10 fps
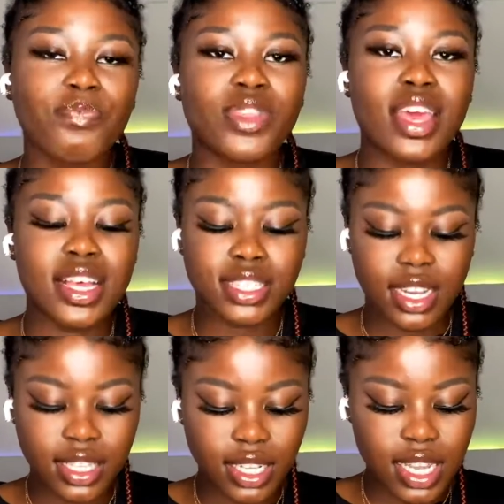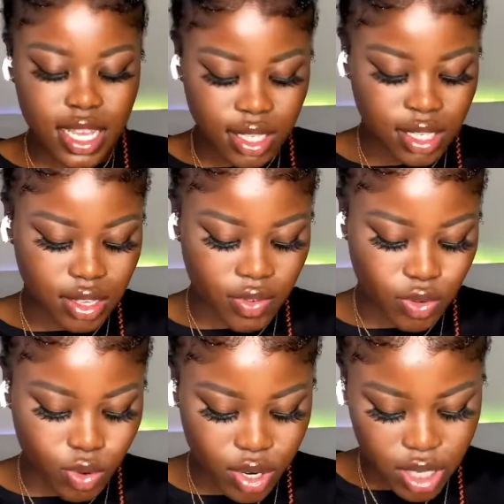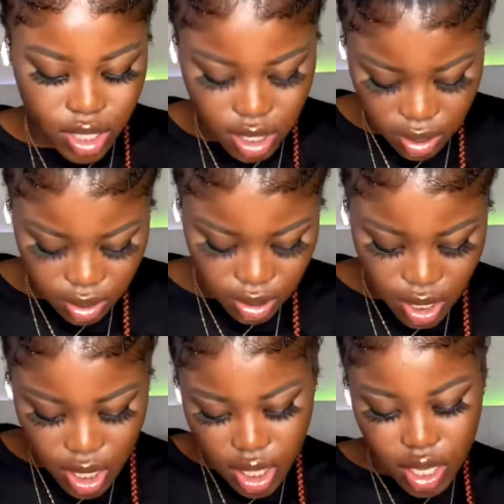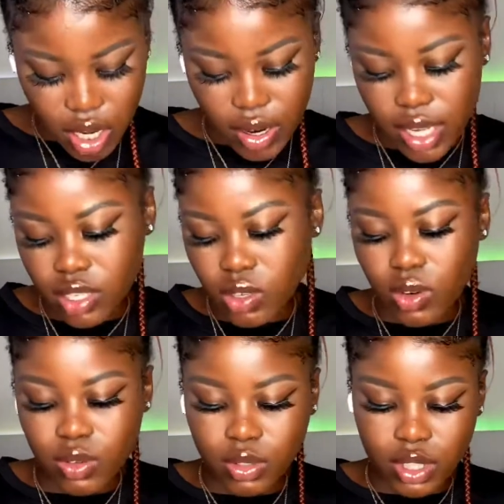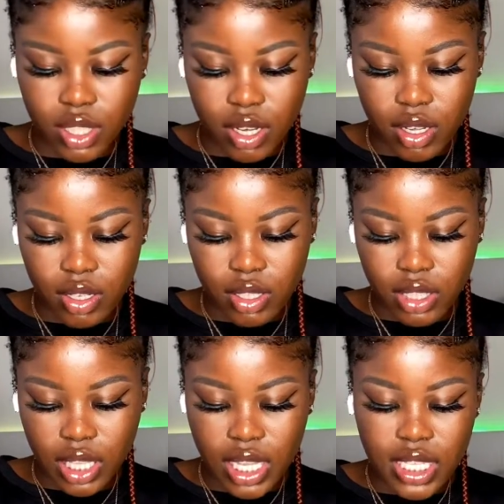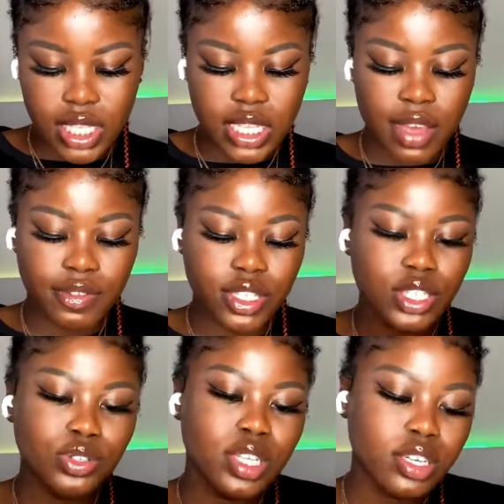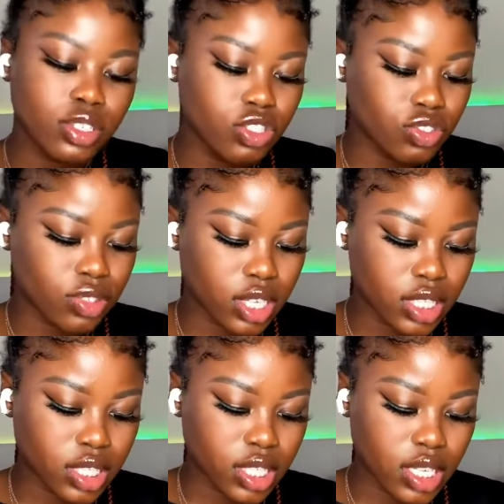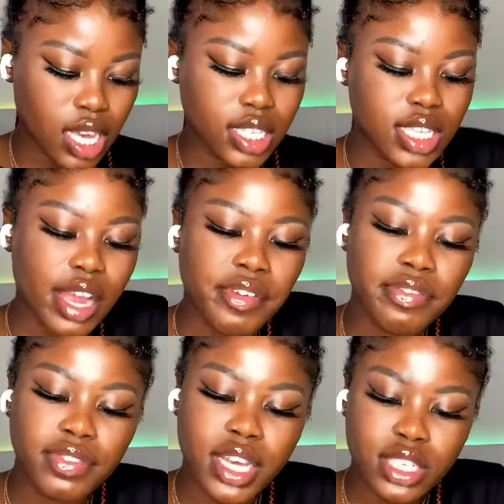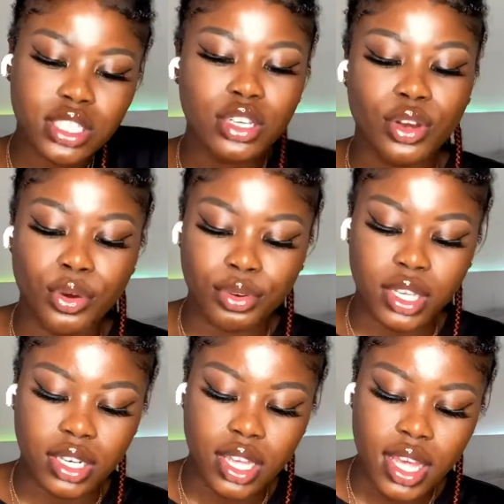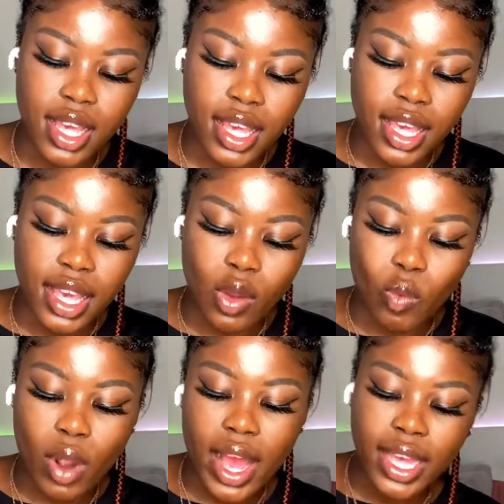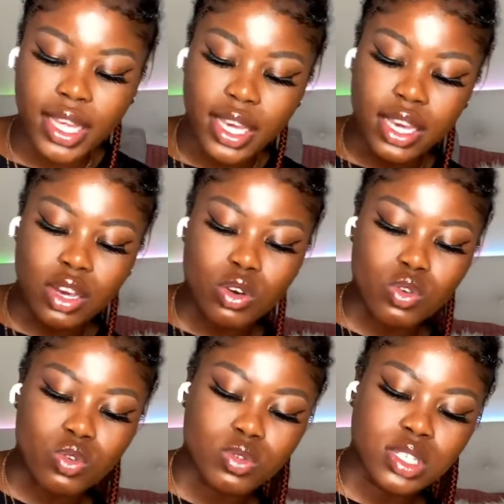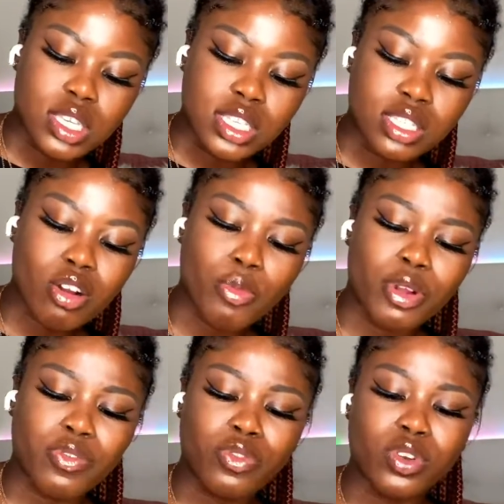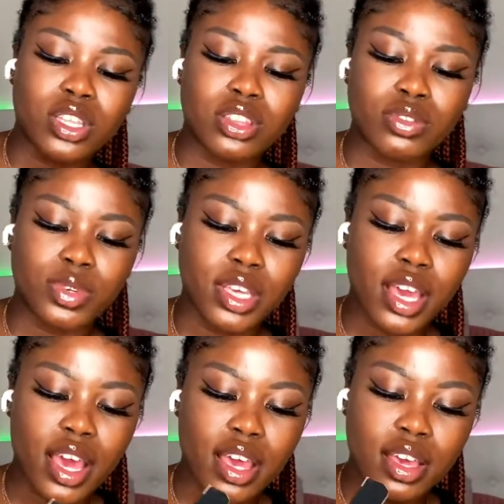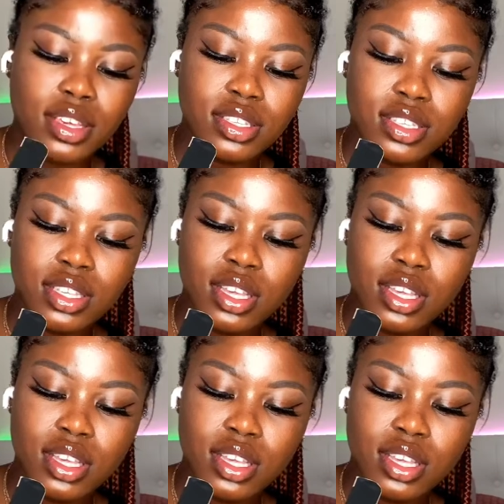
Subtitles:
It has another lens, of course. Alright, so the lens is heavy duty construction, anti-reflection coating, wide angles is 0.43x.